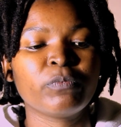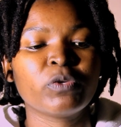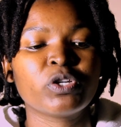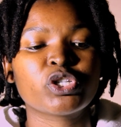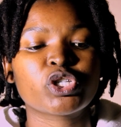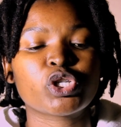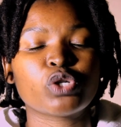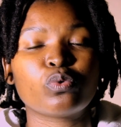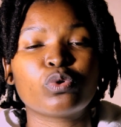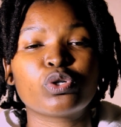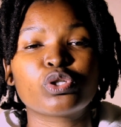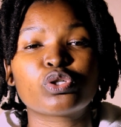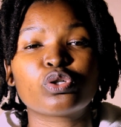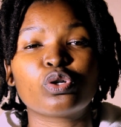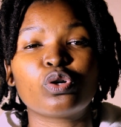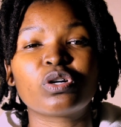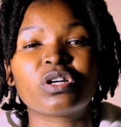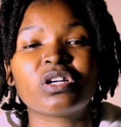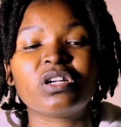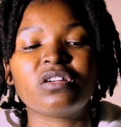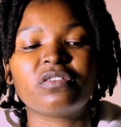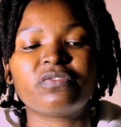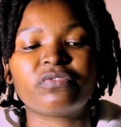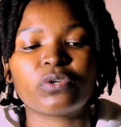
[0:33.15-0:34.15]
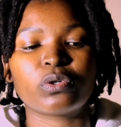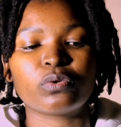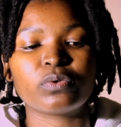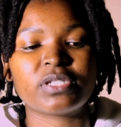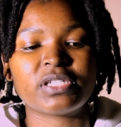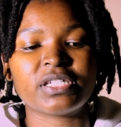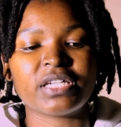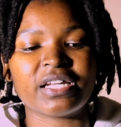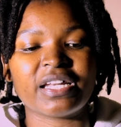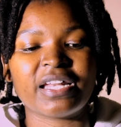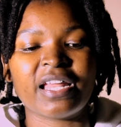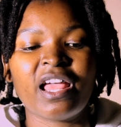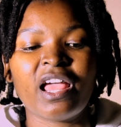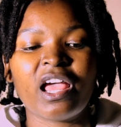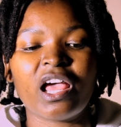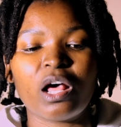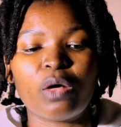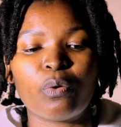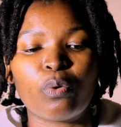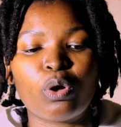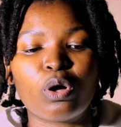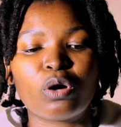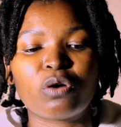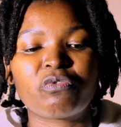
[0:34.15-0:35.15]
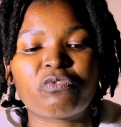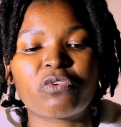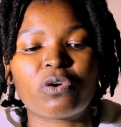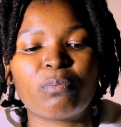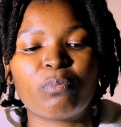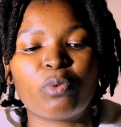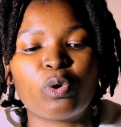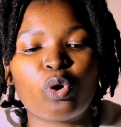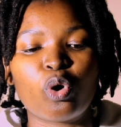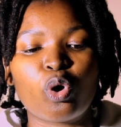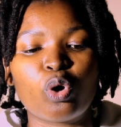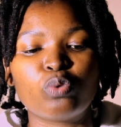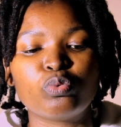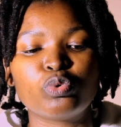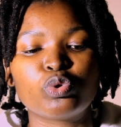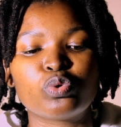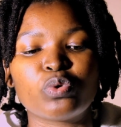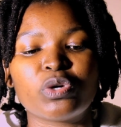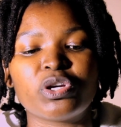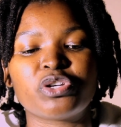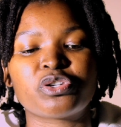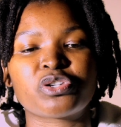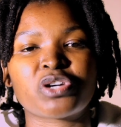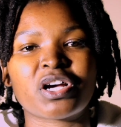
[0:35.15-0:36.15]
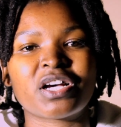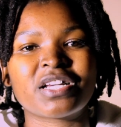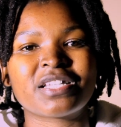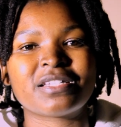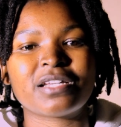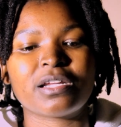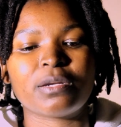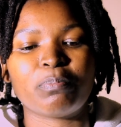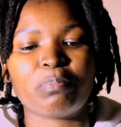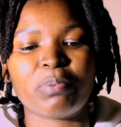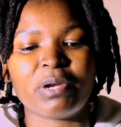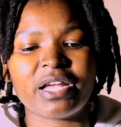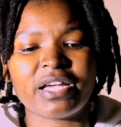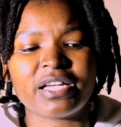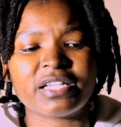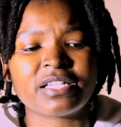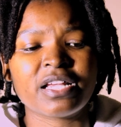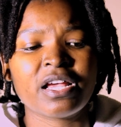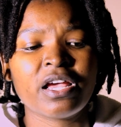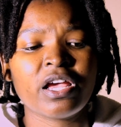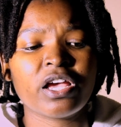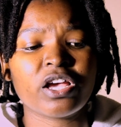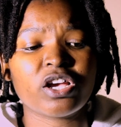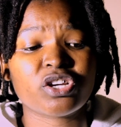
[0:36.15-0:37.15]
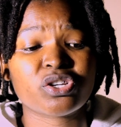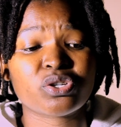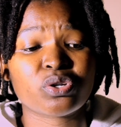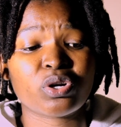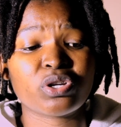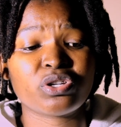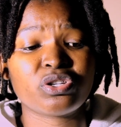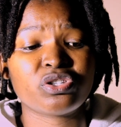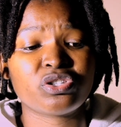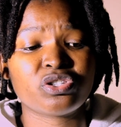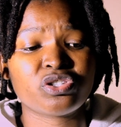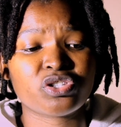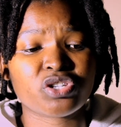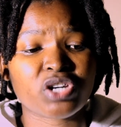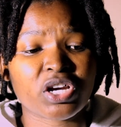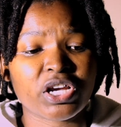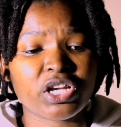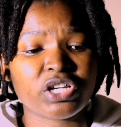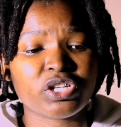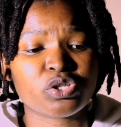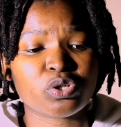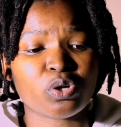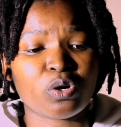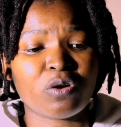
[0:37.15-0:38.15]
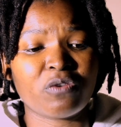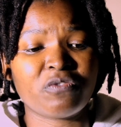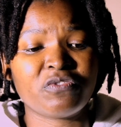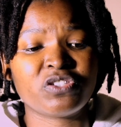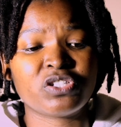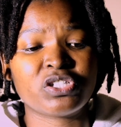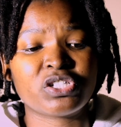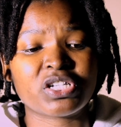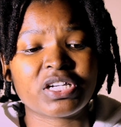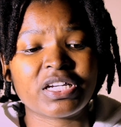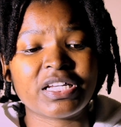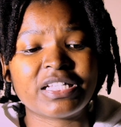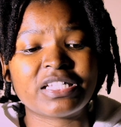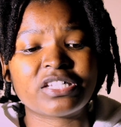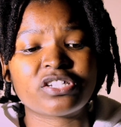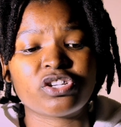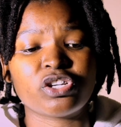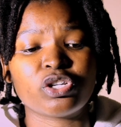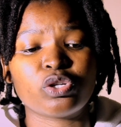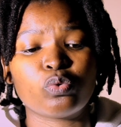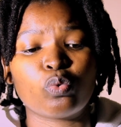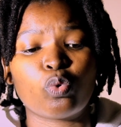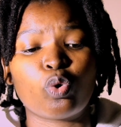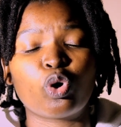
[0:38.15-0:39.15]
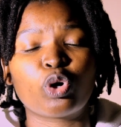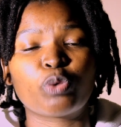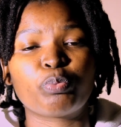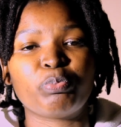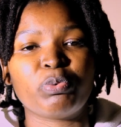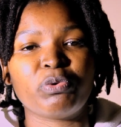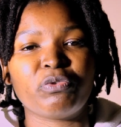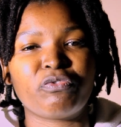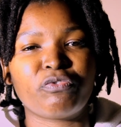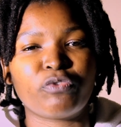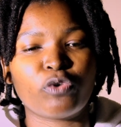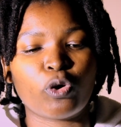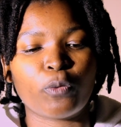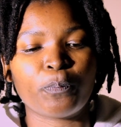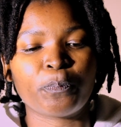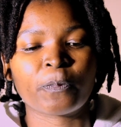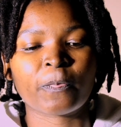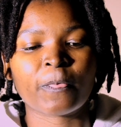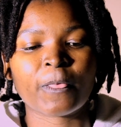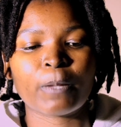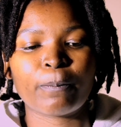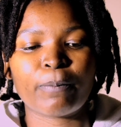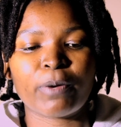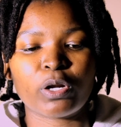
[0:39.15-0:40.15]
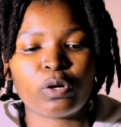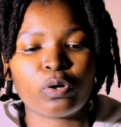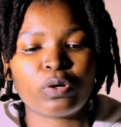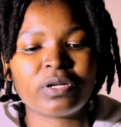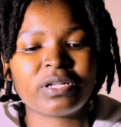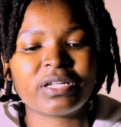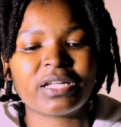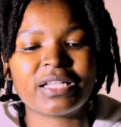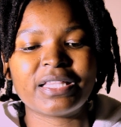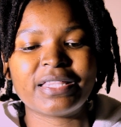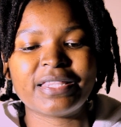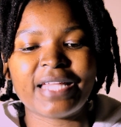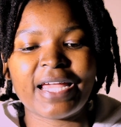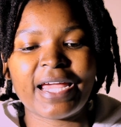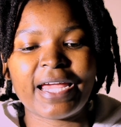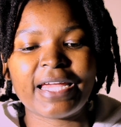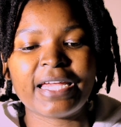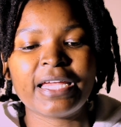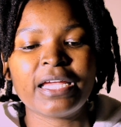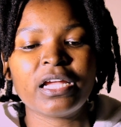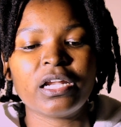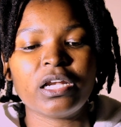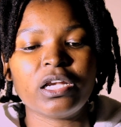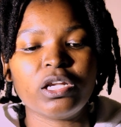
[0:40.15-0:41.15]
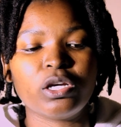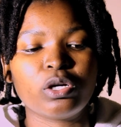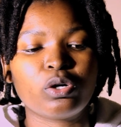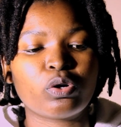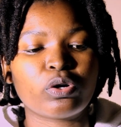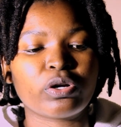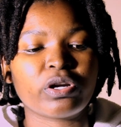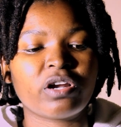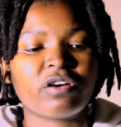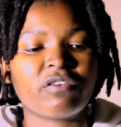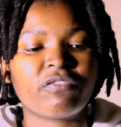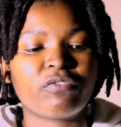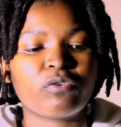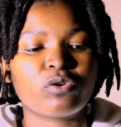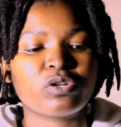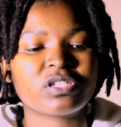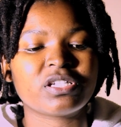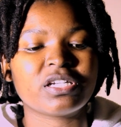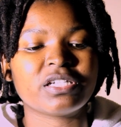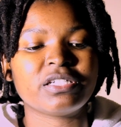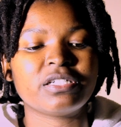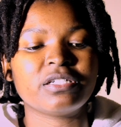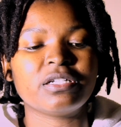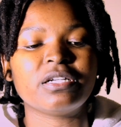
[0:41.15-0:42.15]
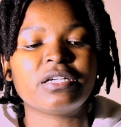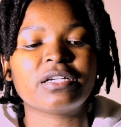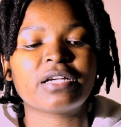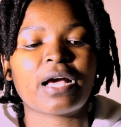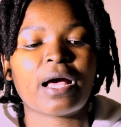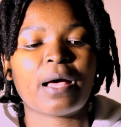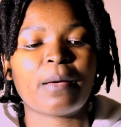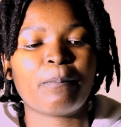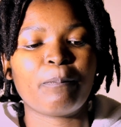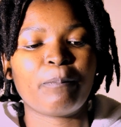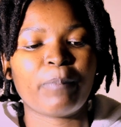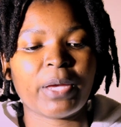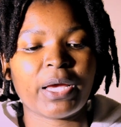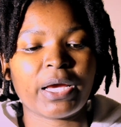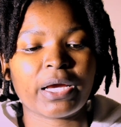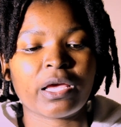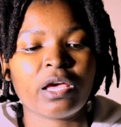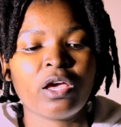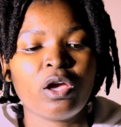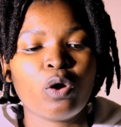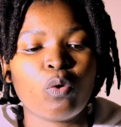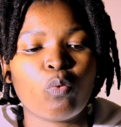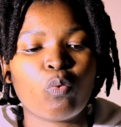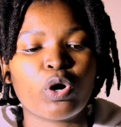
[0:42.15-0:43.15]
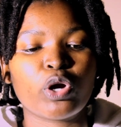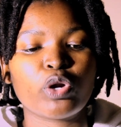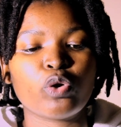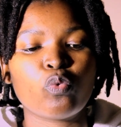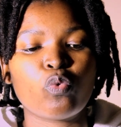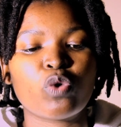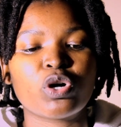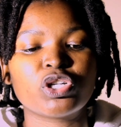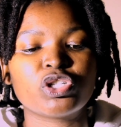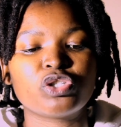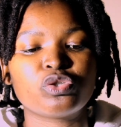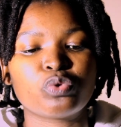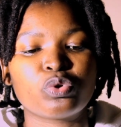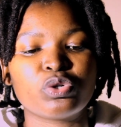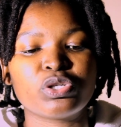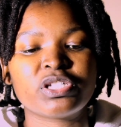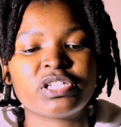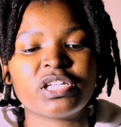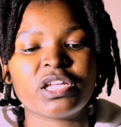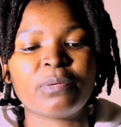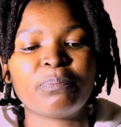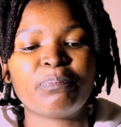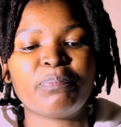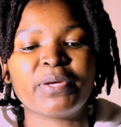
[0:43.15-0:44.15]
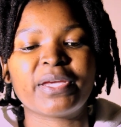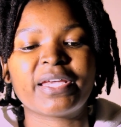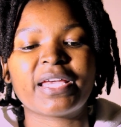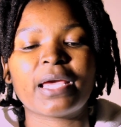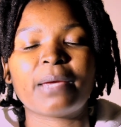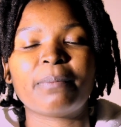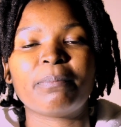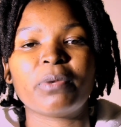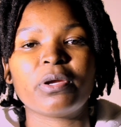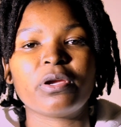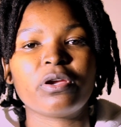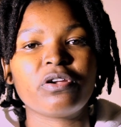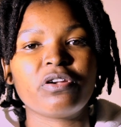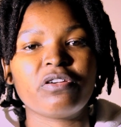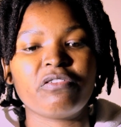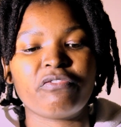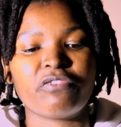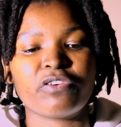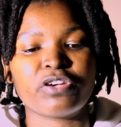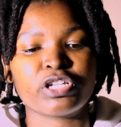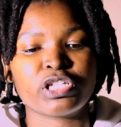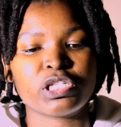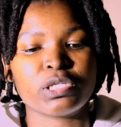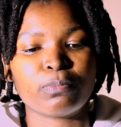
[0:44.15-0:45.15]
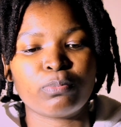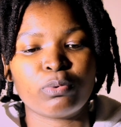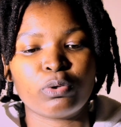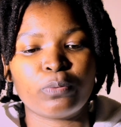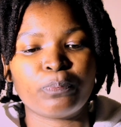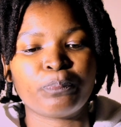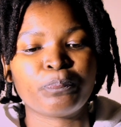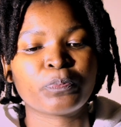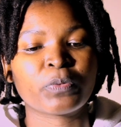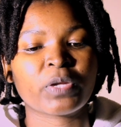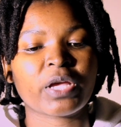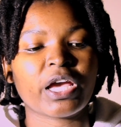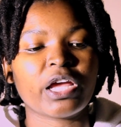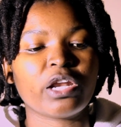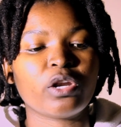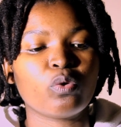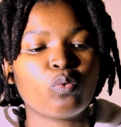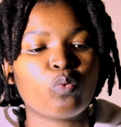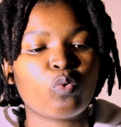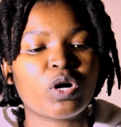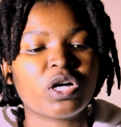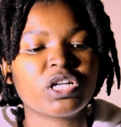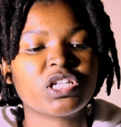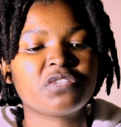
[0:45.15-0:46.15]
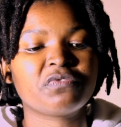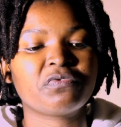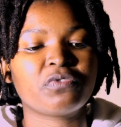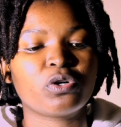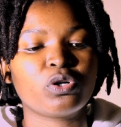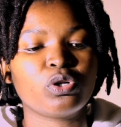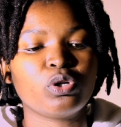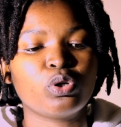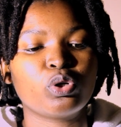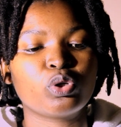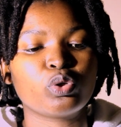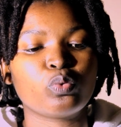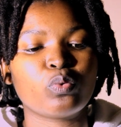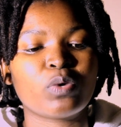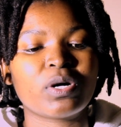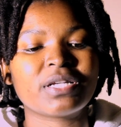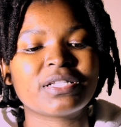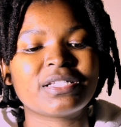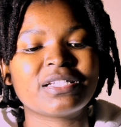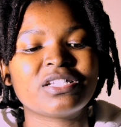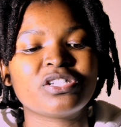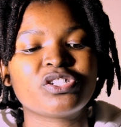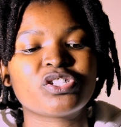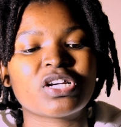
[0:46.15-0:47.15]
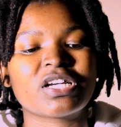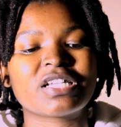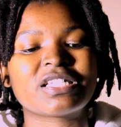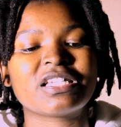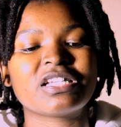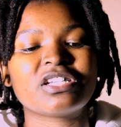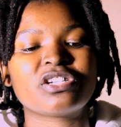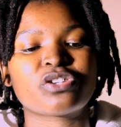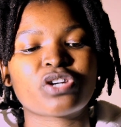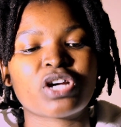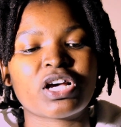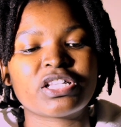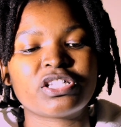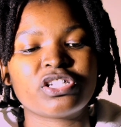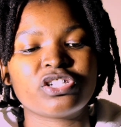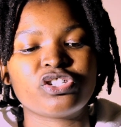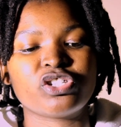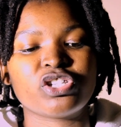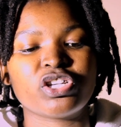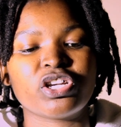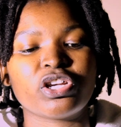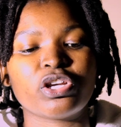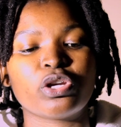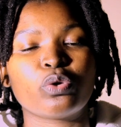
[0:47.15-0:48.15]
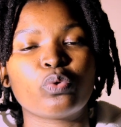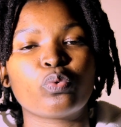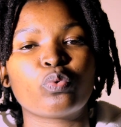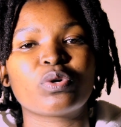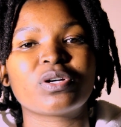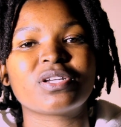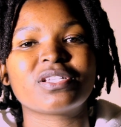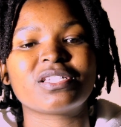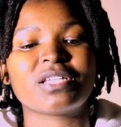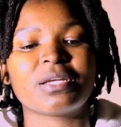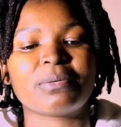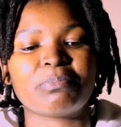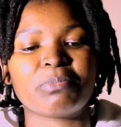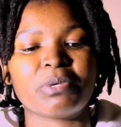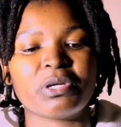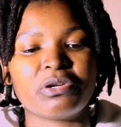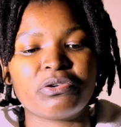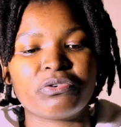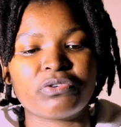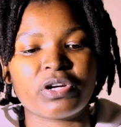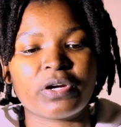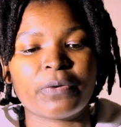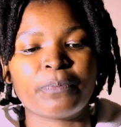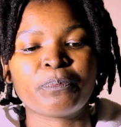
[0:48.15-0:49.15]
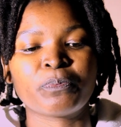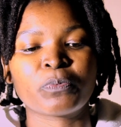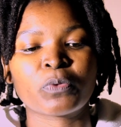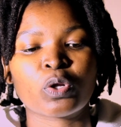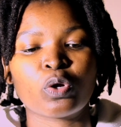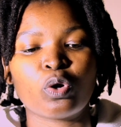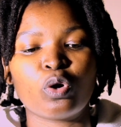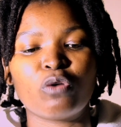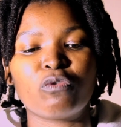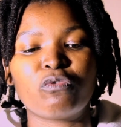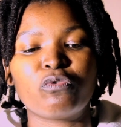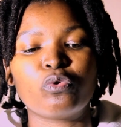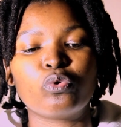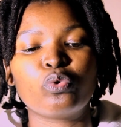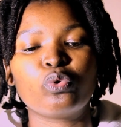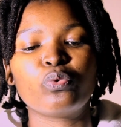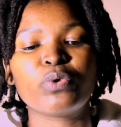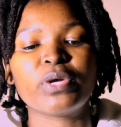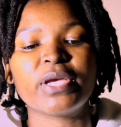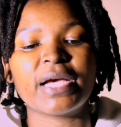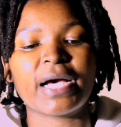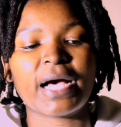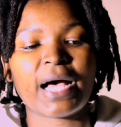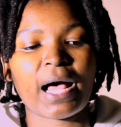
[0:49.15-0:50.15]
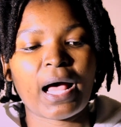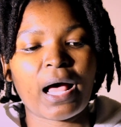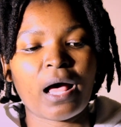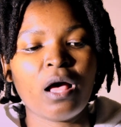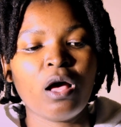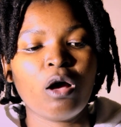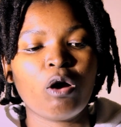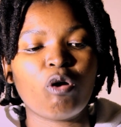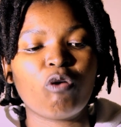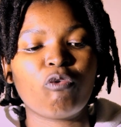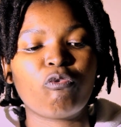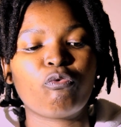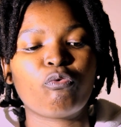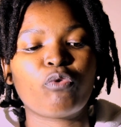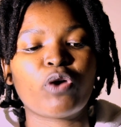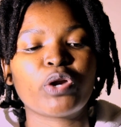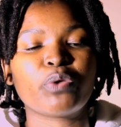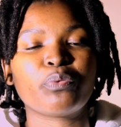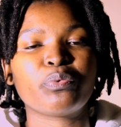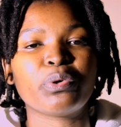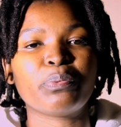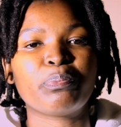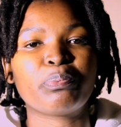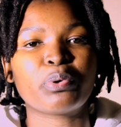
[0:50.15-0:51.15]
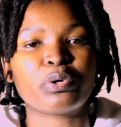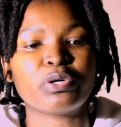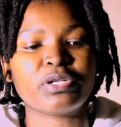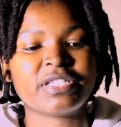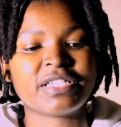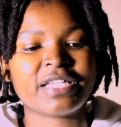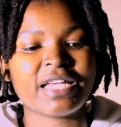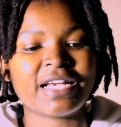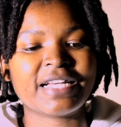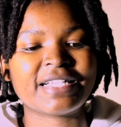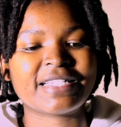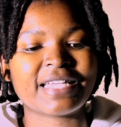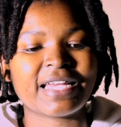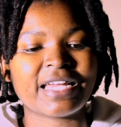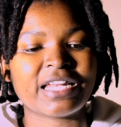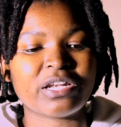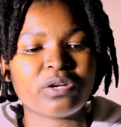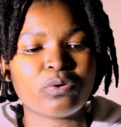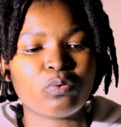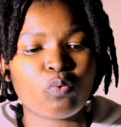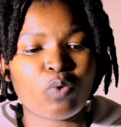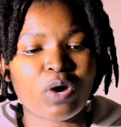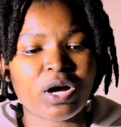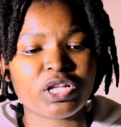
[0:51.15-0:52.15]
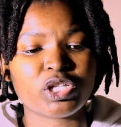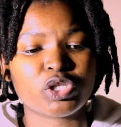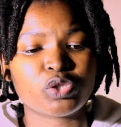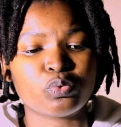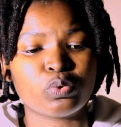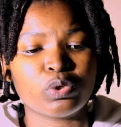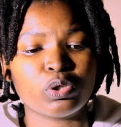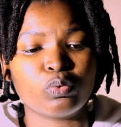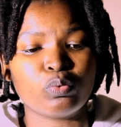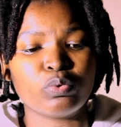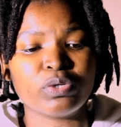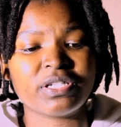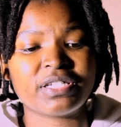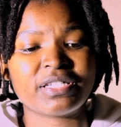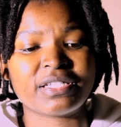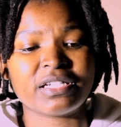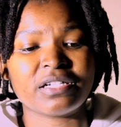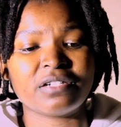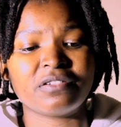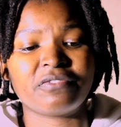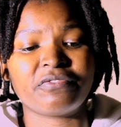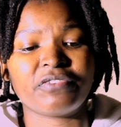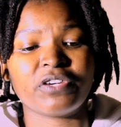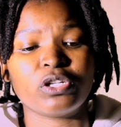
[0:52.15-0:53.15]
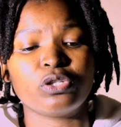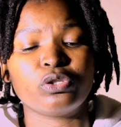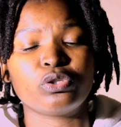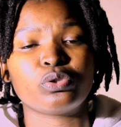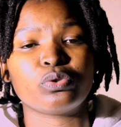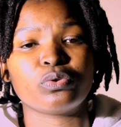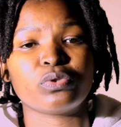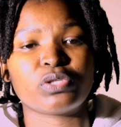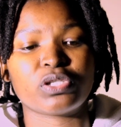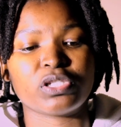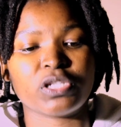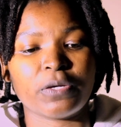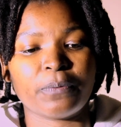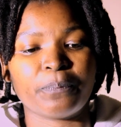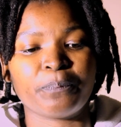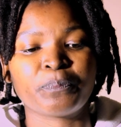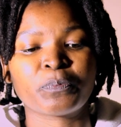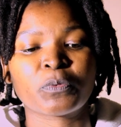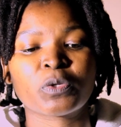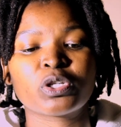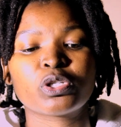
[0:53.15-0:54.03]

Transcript: She was only 14, a walk from home to a trusted place, a short stretch of streets she'd walked before. But on that day, Likhona Forse didn't come back. What was routine became irreversible, and what followed wasn't just a tragedy, it was a mirror of who we are, of what we protect, and what will we still fail to see.